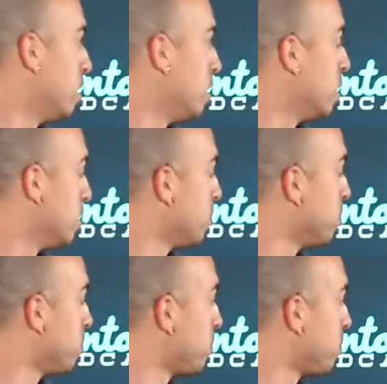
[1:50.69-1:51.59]

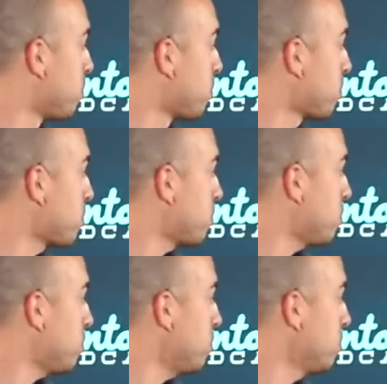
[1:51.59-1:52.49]

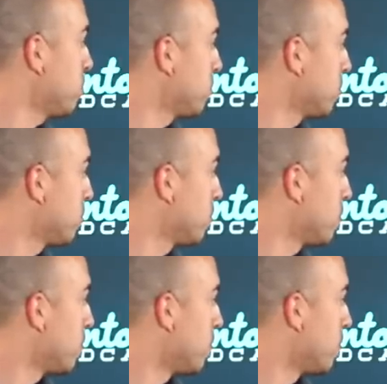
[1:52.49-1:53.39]

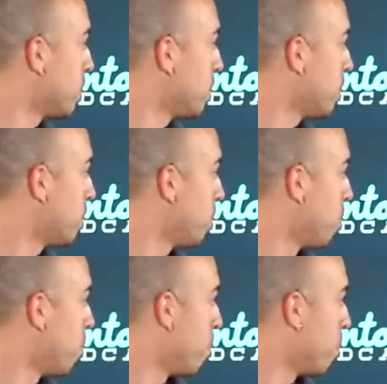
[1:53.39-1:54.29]

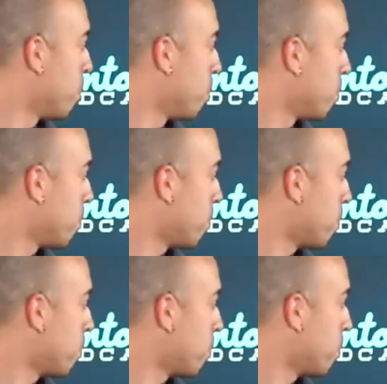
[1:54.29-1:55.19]

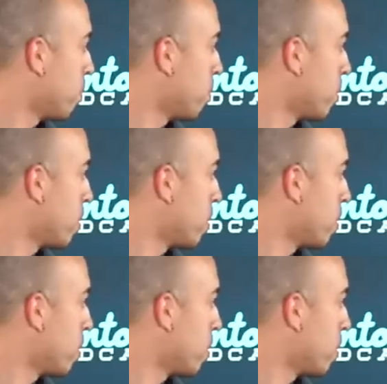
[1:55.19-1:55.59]
No words are spoken by the person on screen.